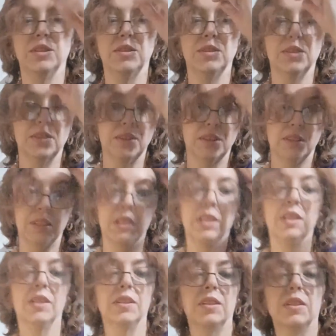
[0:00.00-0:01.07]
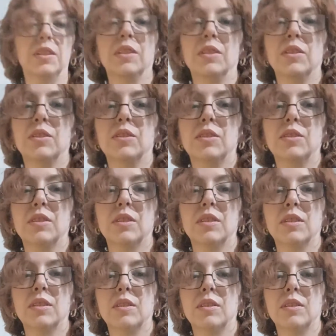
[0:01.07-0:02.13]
just take this and